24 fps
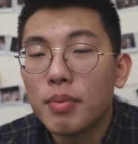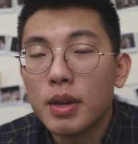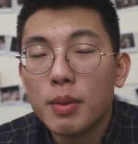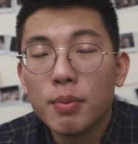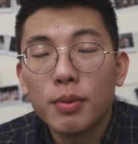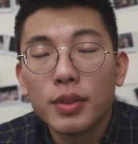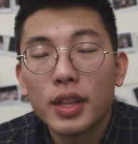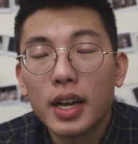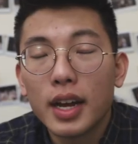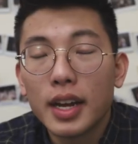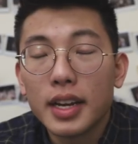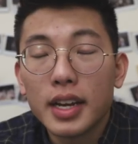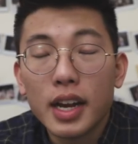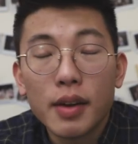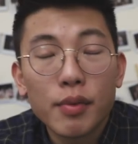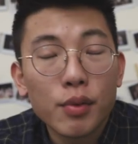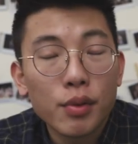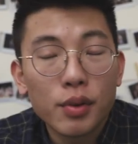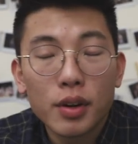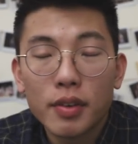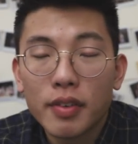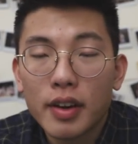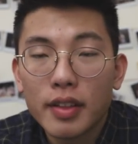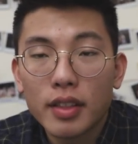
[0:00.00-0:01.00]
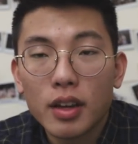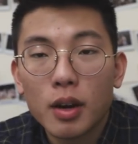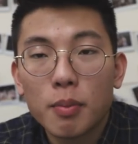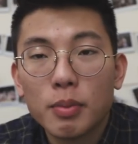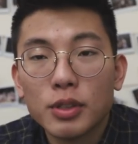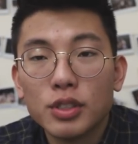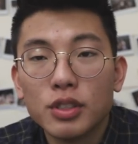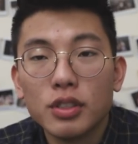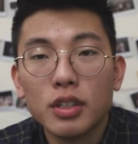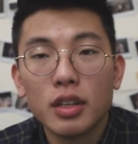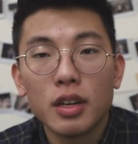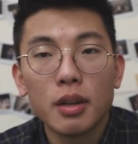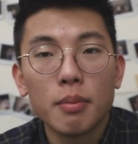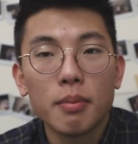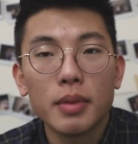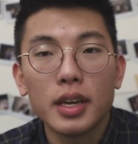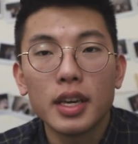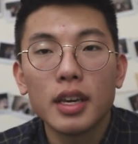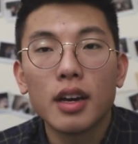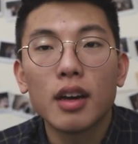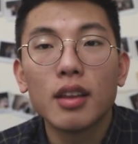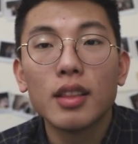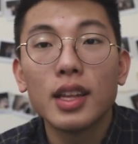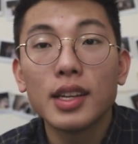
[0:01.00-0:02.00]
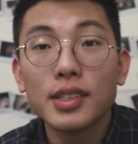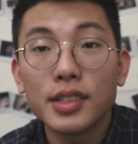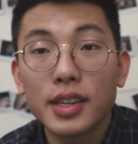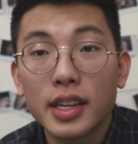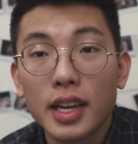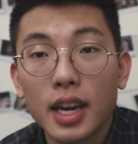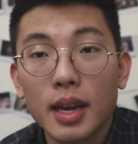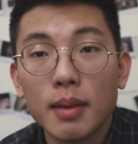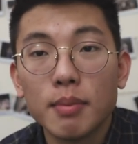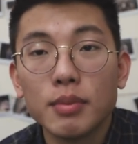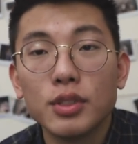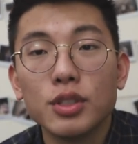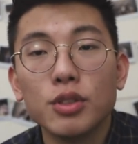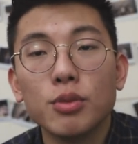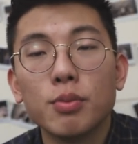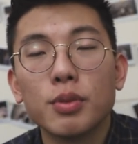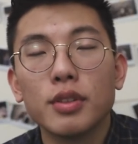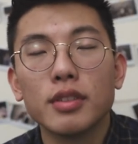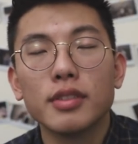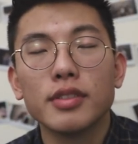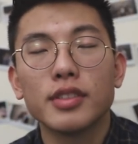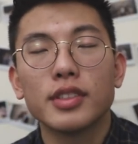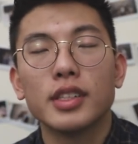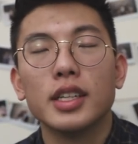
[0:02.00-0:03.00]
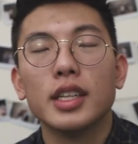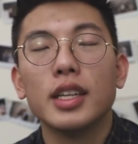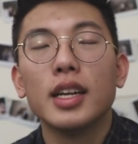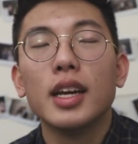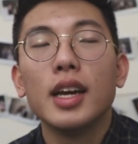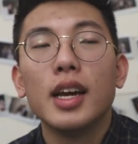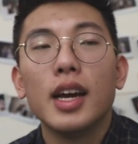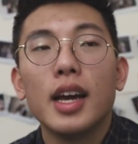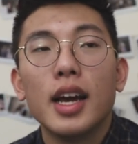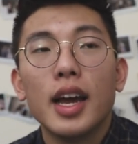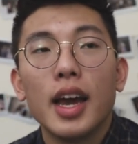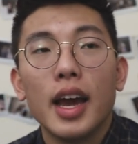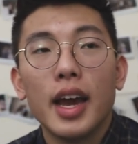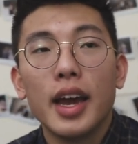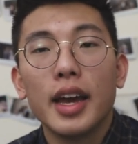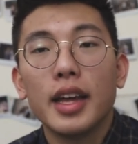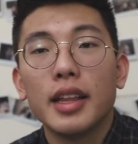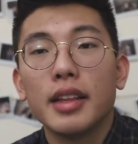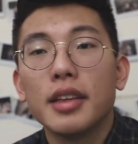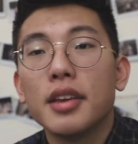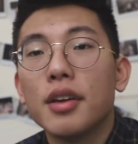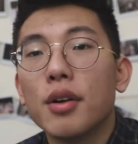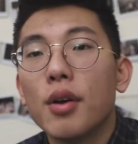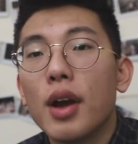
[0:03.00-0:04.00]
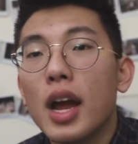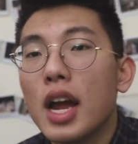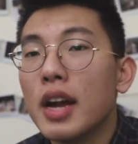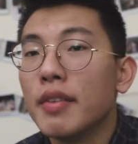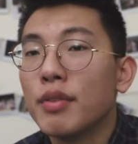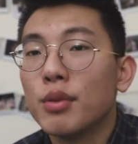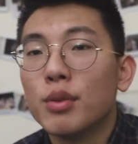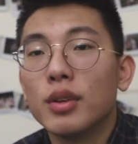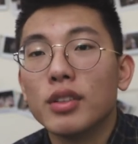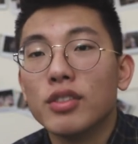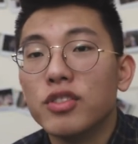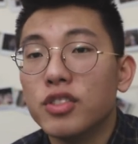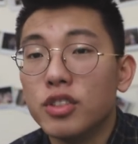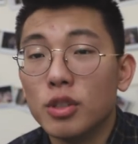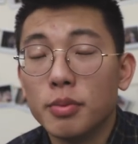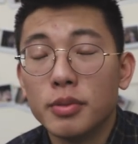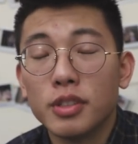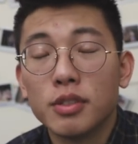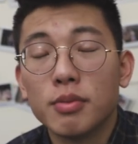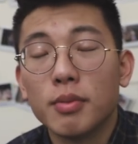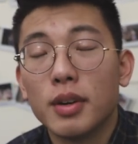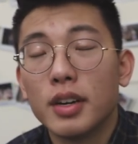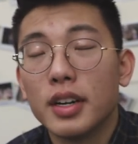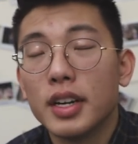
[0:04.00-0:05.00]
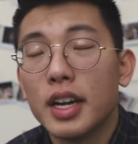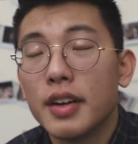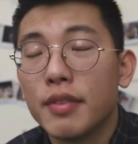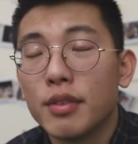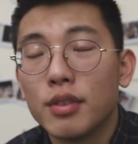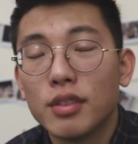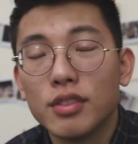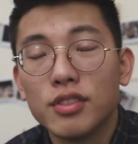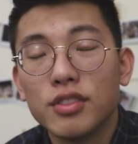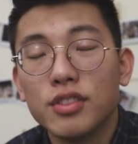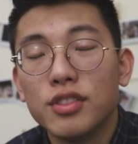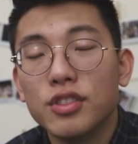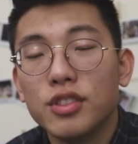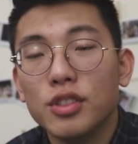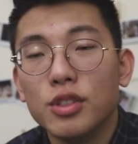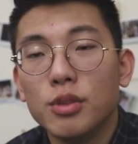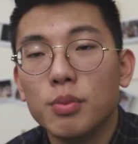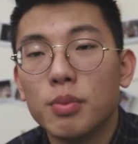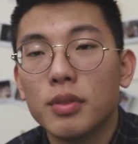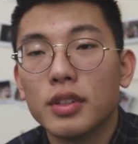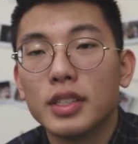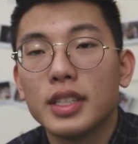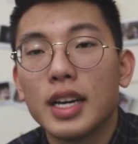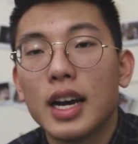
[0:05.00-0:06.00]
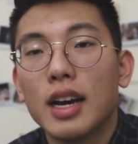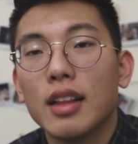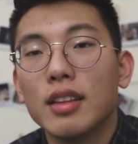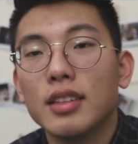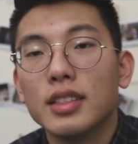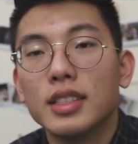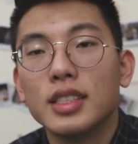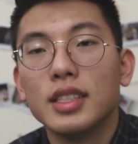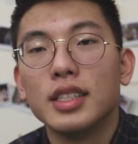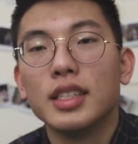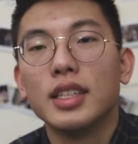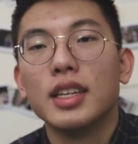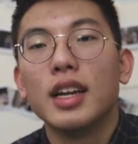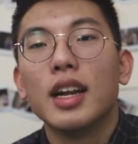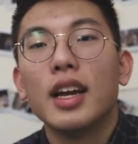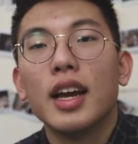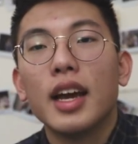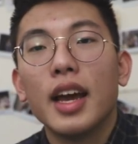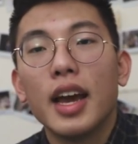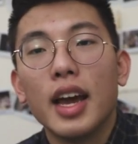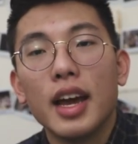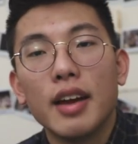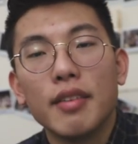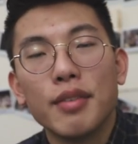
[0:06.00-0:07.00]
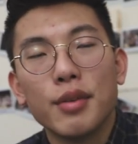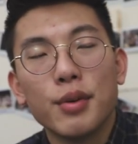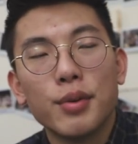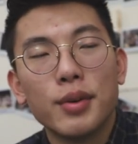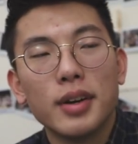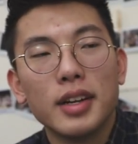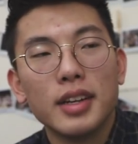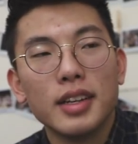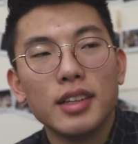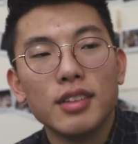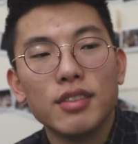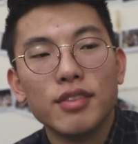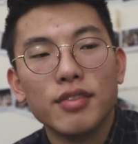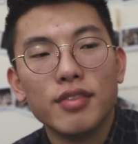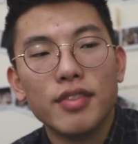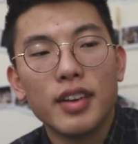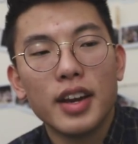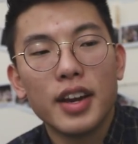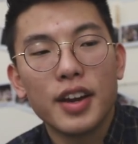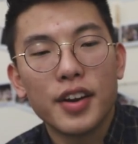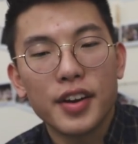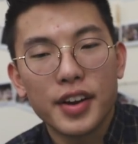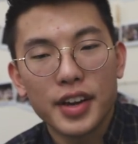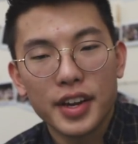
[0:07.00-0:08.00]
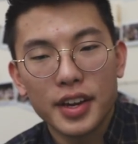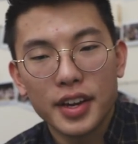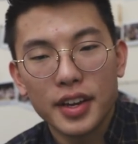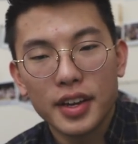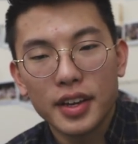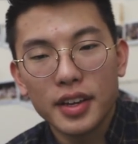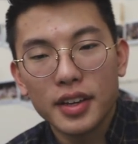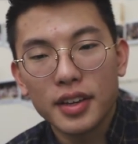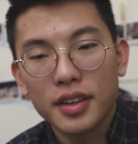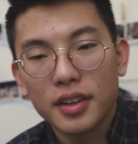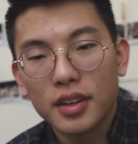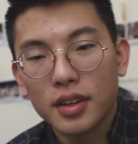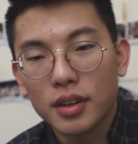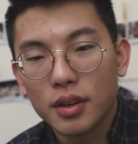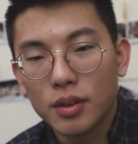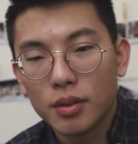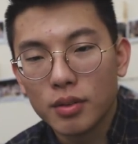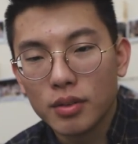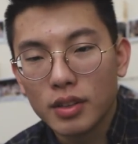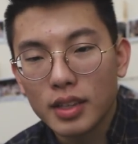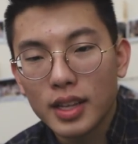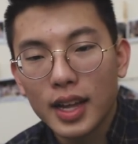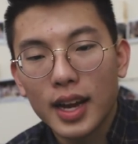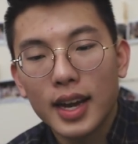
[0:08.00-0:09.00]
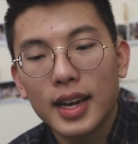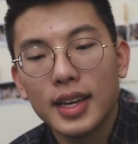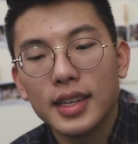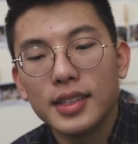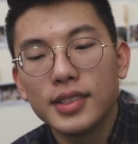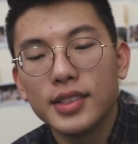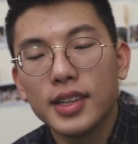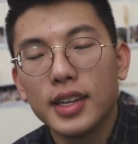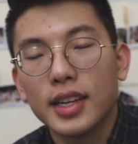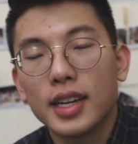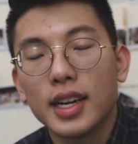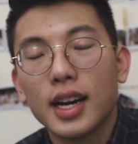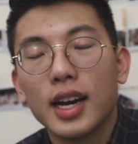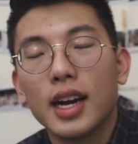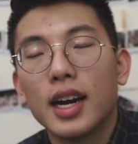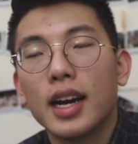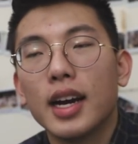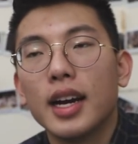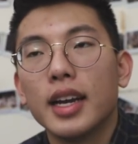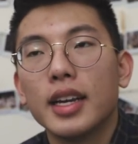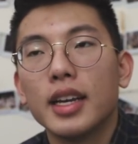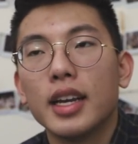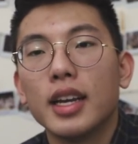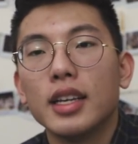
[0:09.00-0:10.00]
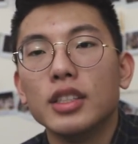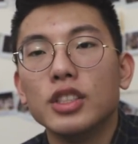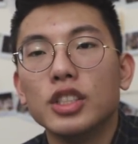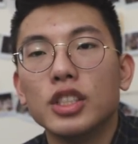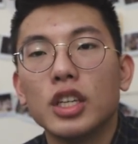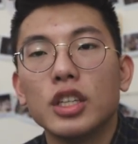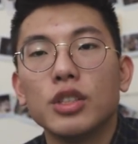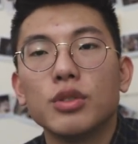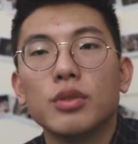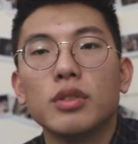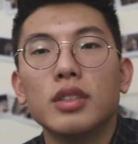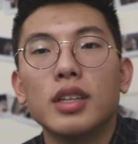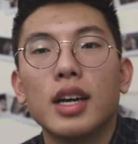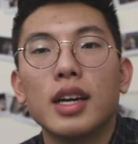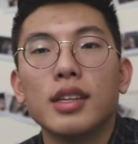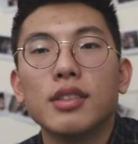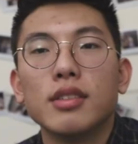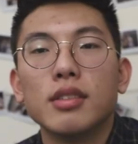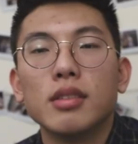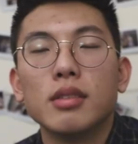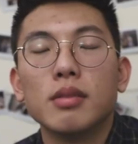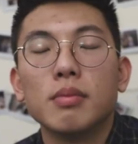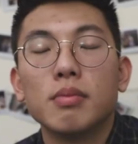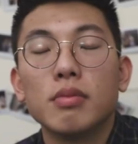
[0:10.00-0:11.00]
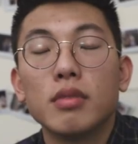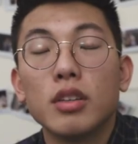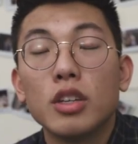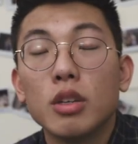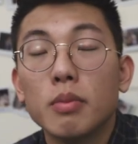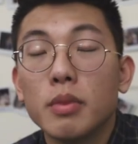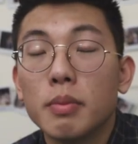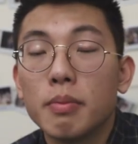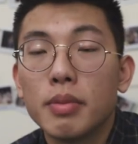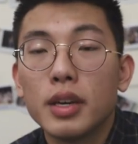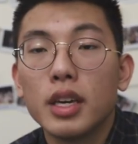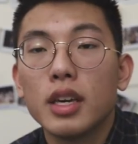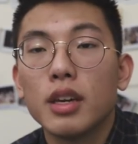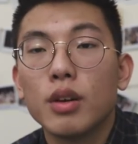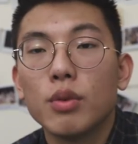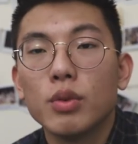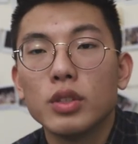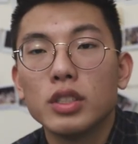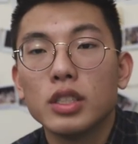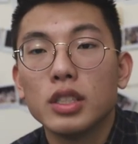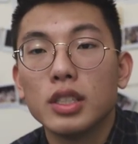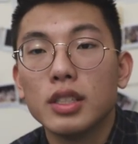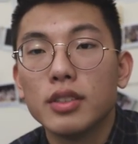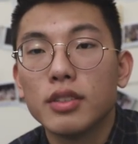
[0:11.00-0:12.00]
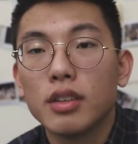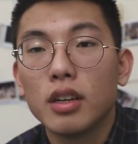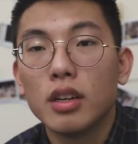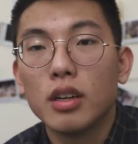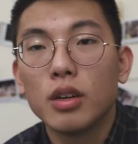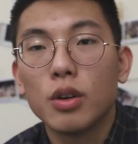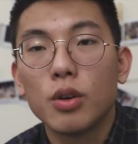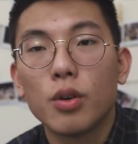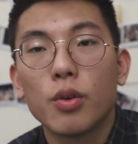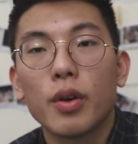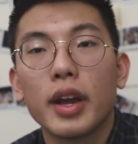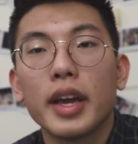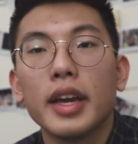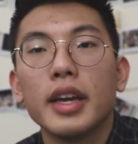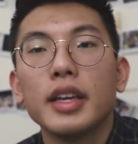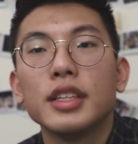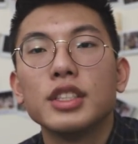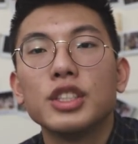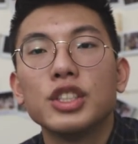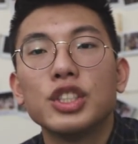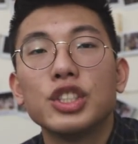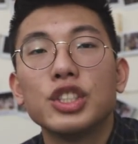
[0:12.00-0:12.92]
people that I never would have had the opportunity to meet unless I came to Princeton. And you know, everyone's super smart, everyone's super talented, everyone is very, you know, nice and kind and genuine as a human being, which is a great